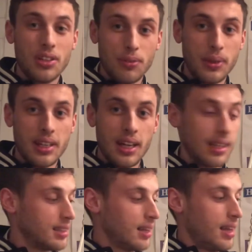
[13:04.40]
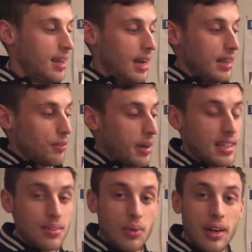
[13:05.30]
footy cards. And the
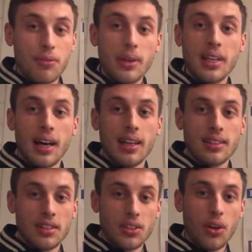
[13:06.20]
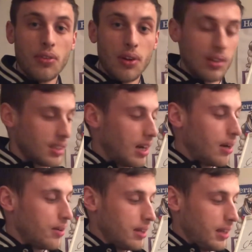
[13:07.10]
reason why footy cards are so volatile